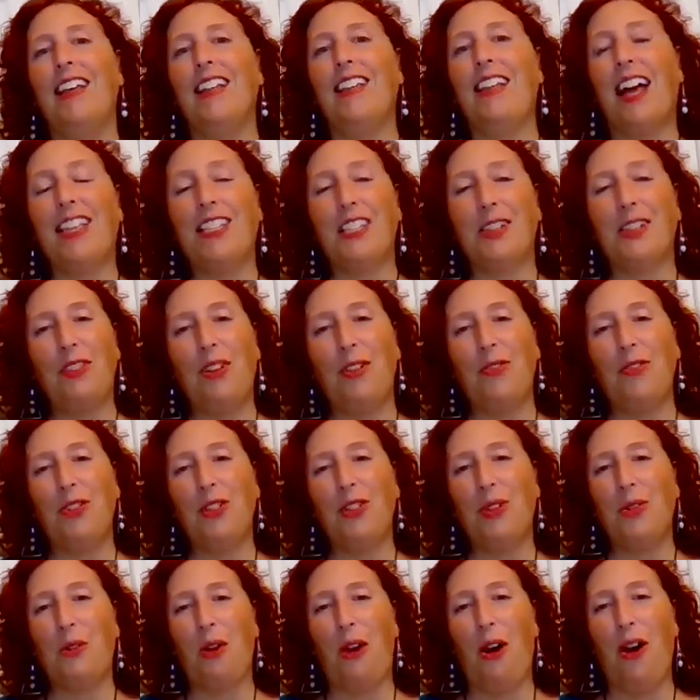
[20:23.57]
lots of love
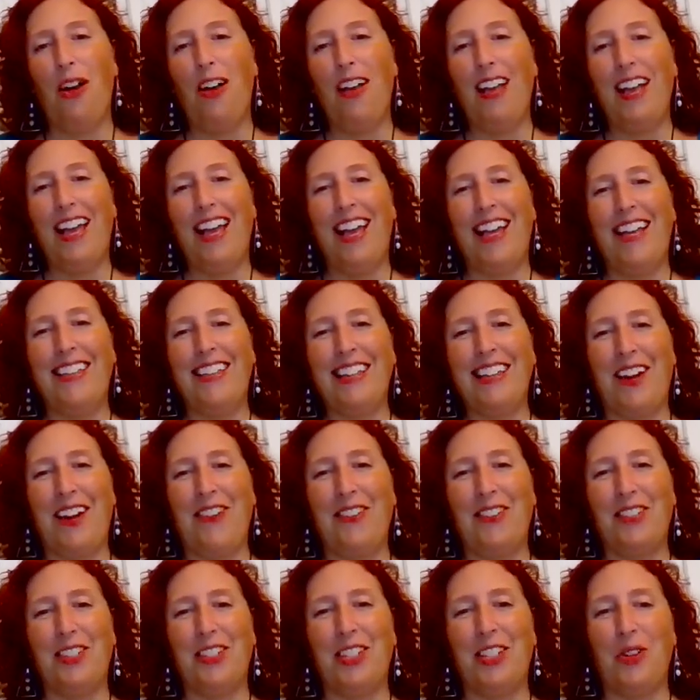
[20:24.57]
to you all, and
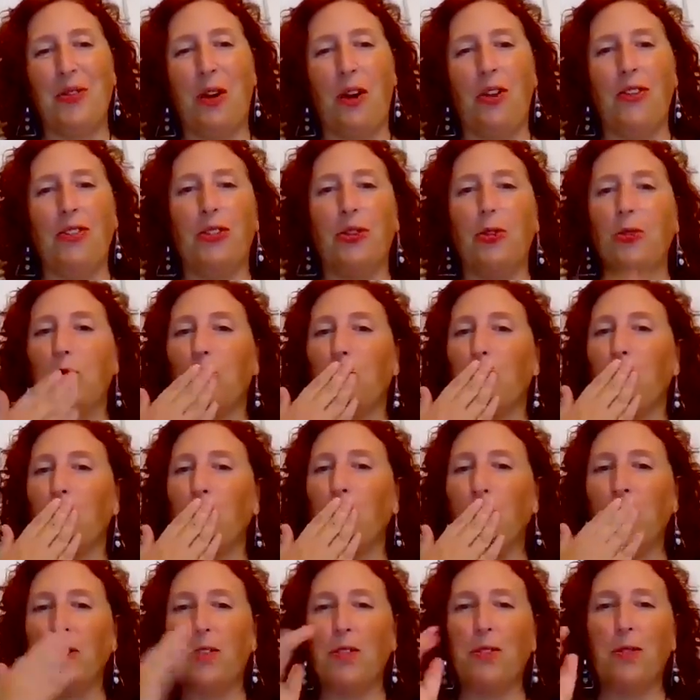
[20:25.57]
I will see you all soon.
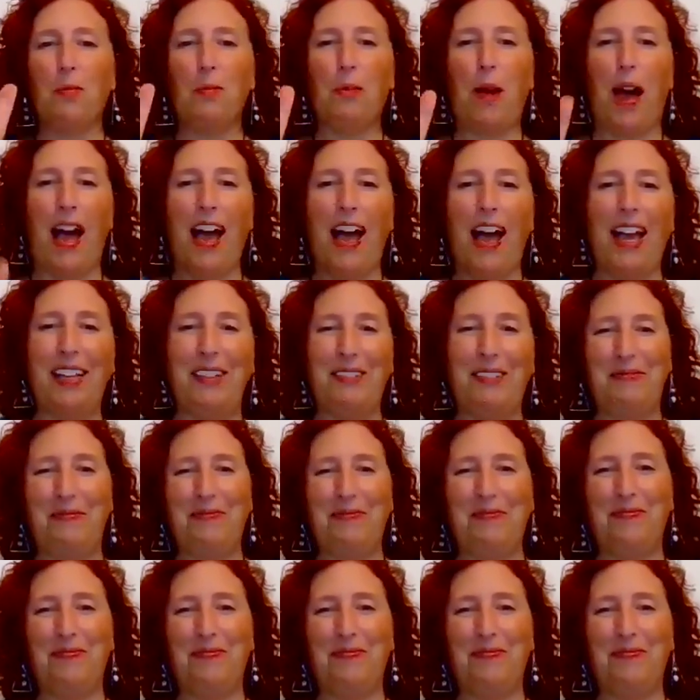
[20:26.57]
Bye.